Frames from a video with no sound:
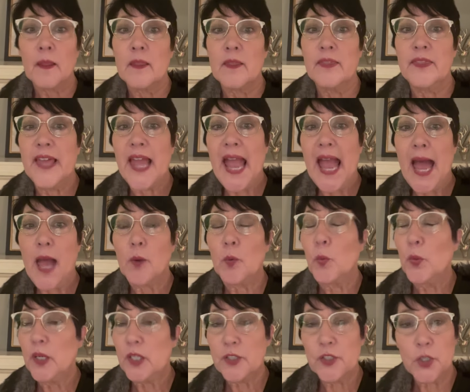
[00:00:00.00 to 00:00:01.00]
that
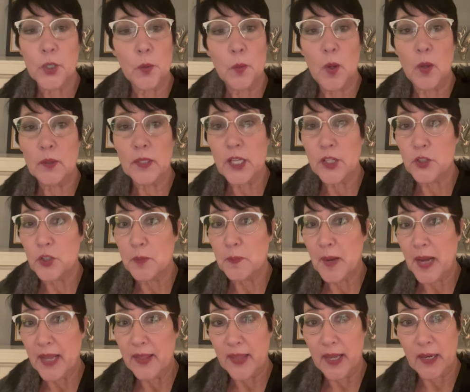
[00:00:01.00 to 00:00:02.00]
realtor won't let you
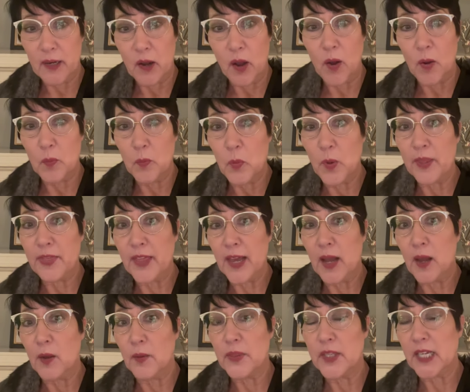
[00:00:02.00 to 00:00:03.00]
buy that home
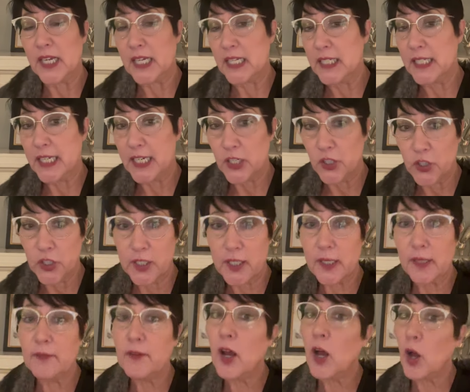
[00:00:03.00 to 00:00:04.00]
without the
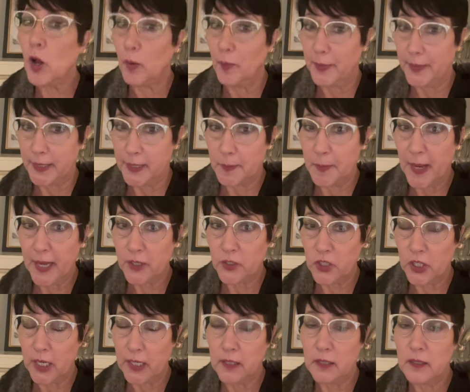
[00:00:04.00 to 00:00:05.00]
contingency of a home
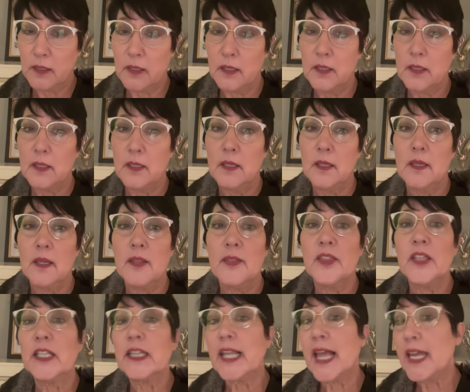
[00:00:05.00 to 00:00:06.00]
inspection.
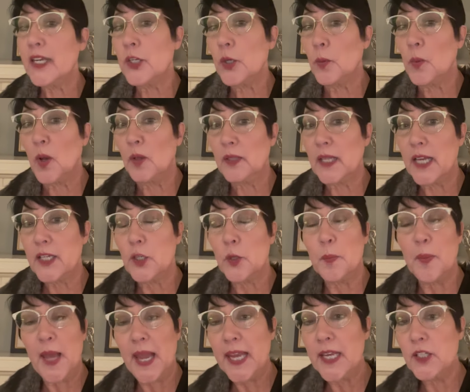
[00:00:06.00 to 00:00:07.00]
The lender won't let you
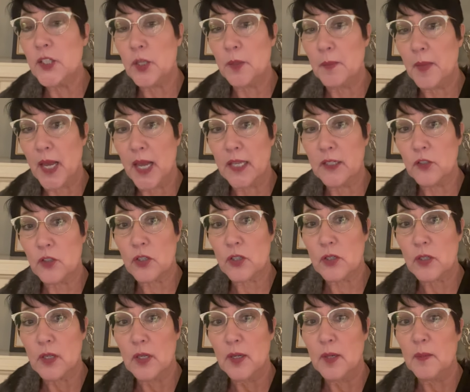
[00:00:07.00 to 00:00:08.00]
pay too much
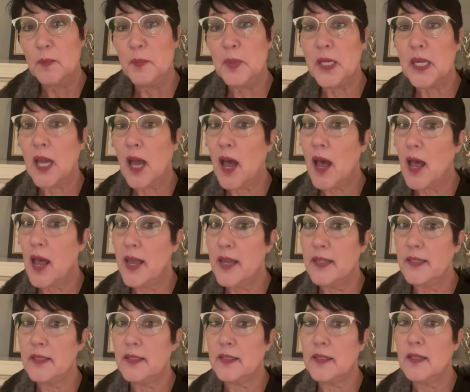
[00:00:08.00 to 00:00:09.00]

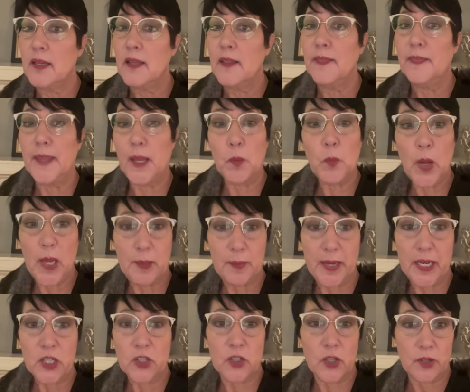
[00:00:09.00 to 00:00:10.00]
because they want to
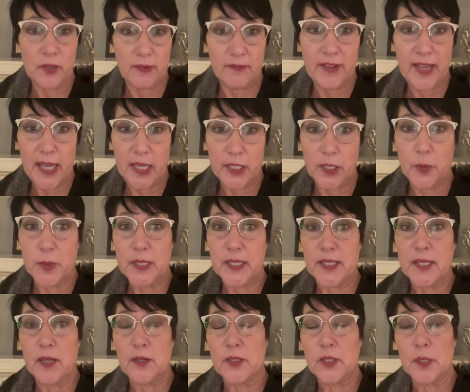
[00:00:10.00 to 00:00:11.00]
make sure the value is
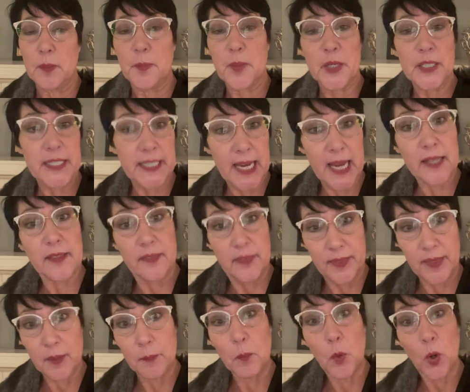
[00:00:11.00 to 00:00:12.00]
there to
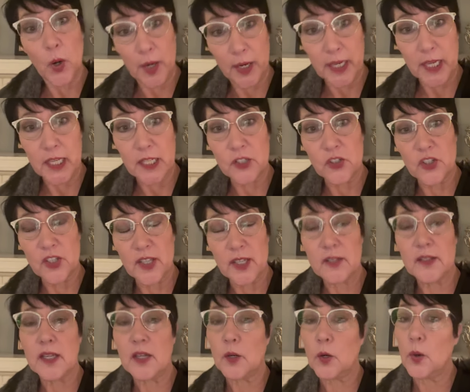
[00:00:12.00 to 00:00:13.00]
protect the mortgage
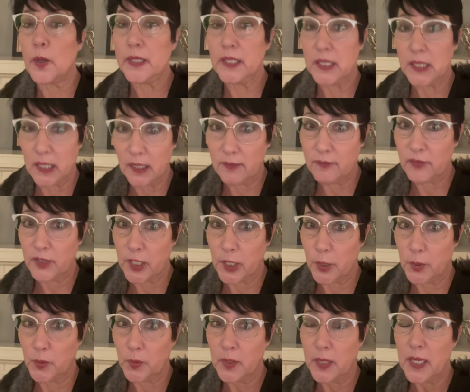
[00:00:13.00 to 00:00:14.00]
that they're going to give
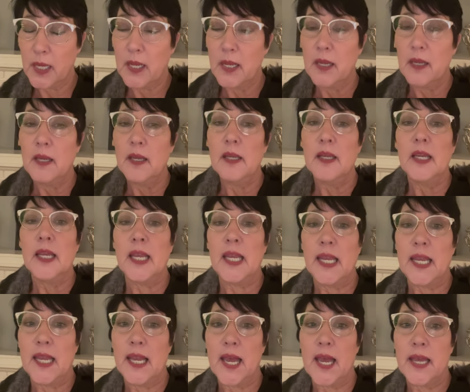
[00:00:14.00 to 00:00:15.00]
you.
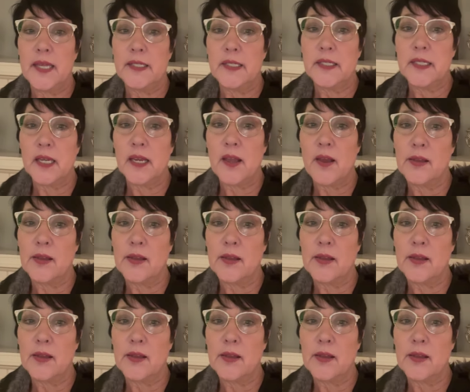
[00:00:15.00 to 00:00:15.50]
And